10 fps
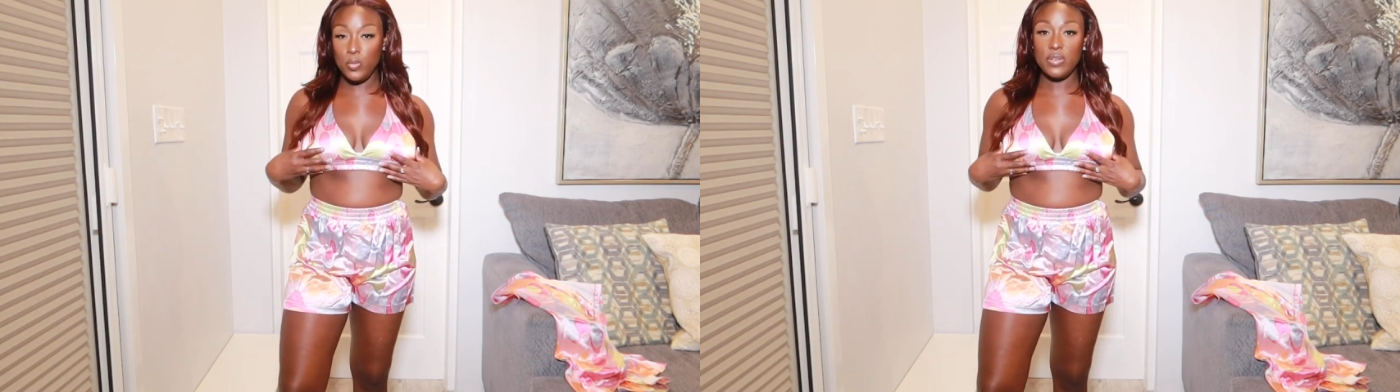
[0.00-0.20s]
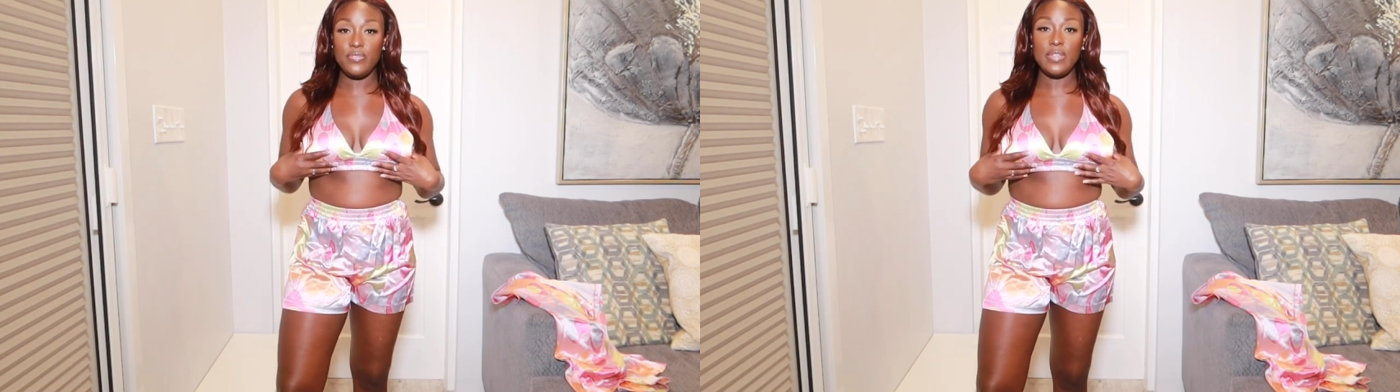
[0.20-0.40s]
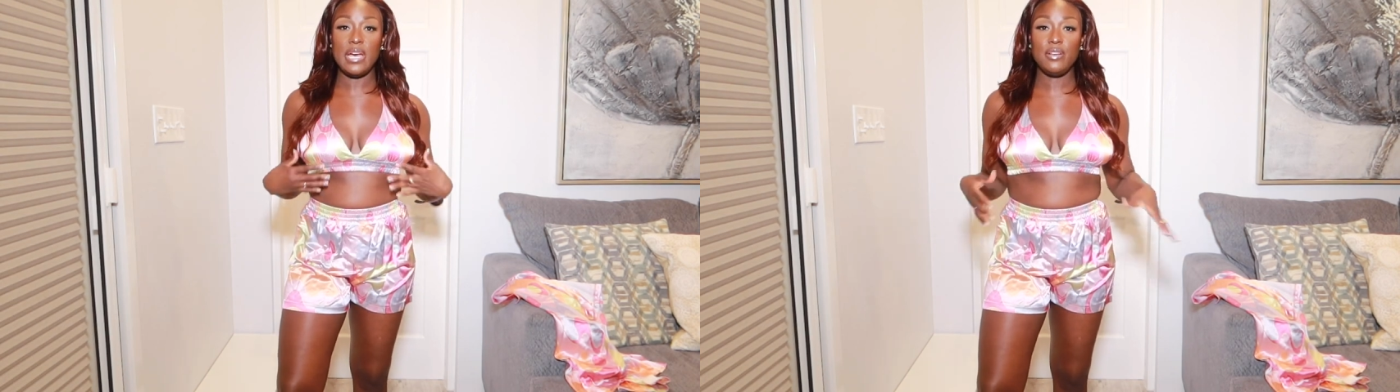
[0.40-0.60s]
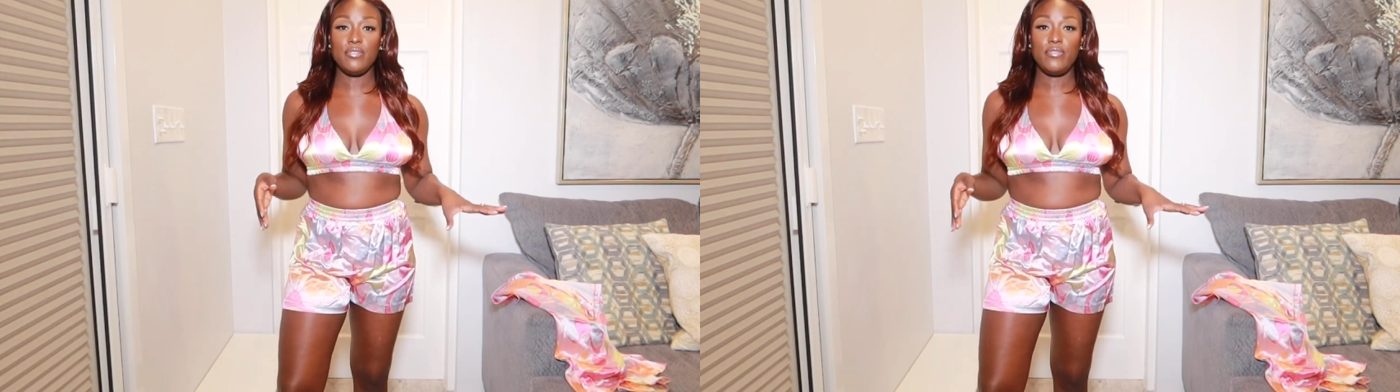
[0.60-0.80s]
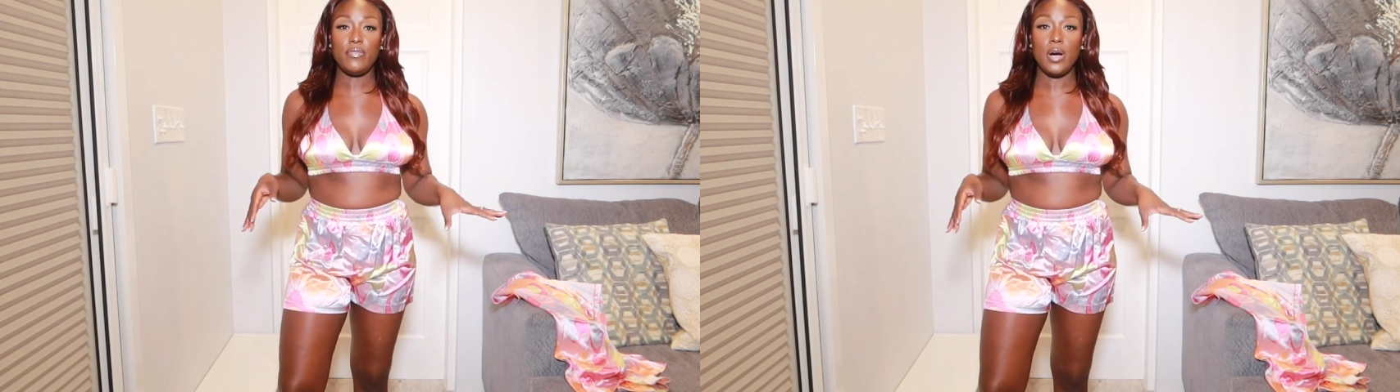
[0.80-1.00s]
with
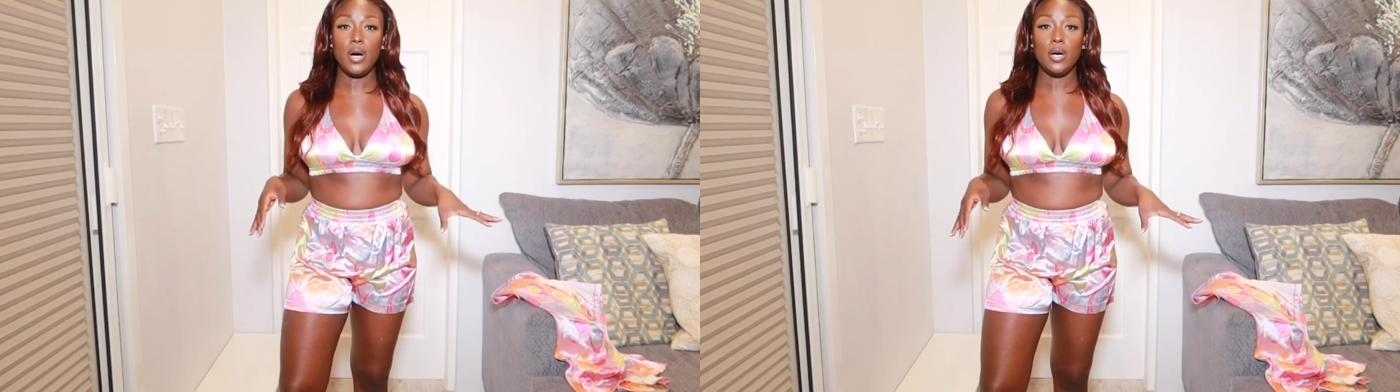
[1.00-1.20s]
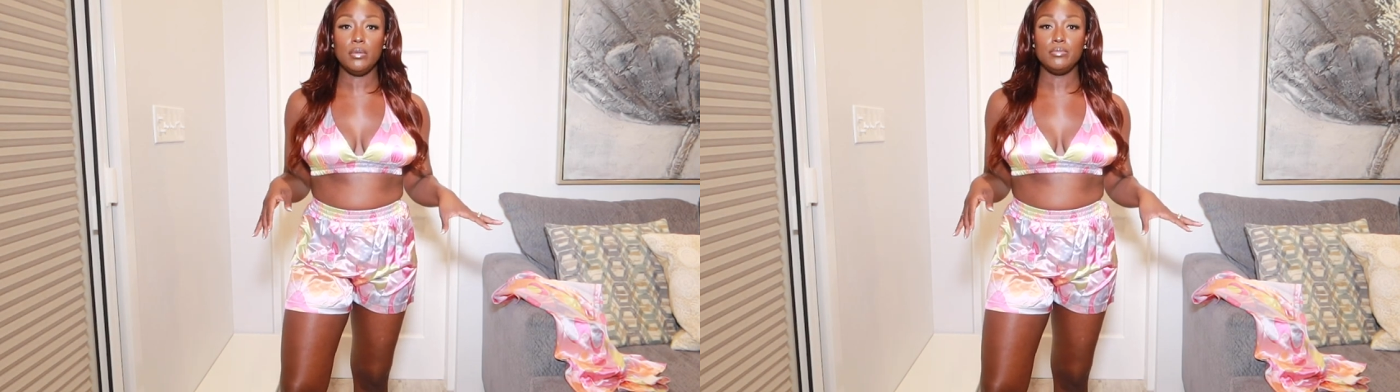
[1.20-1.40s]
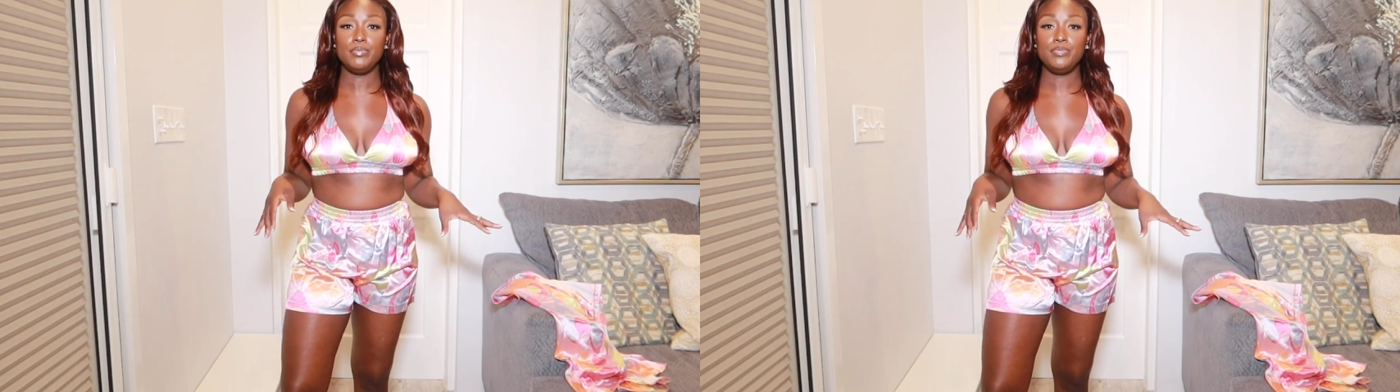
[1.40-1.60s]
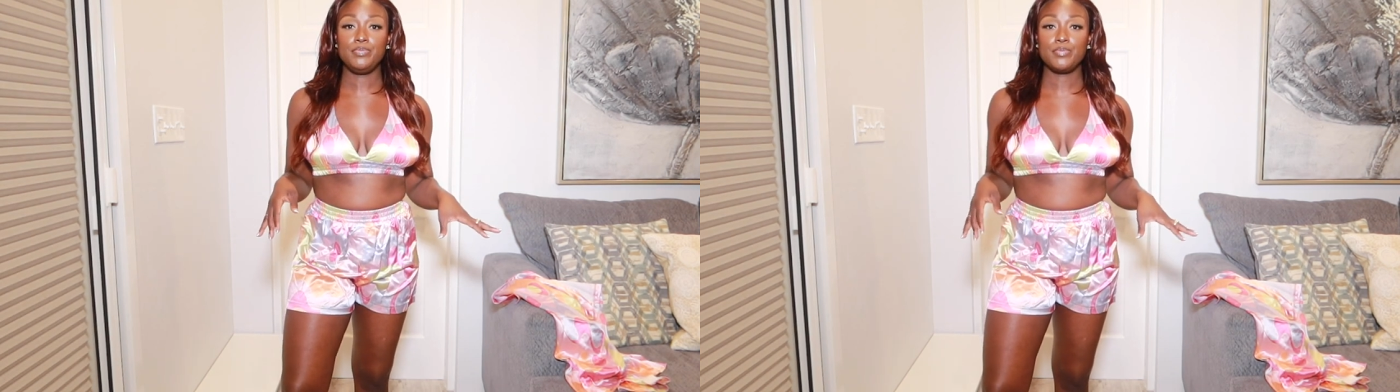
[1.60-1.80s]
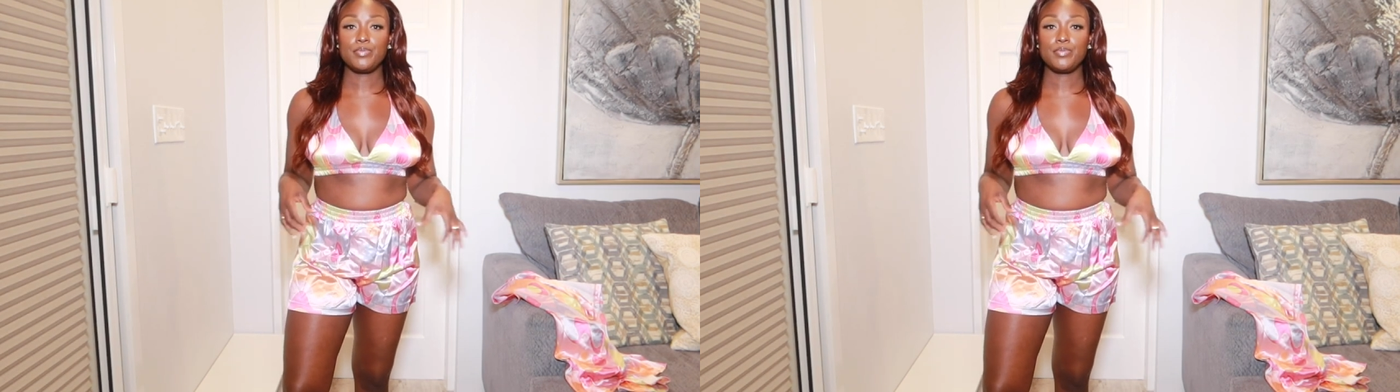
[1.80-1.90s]
that um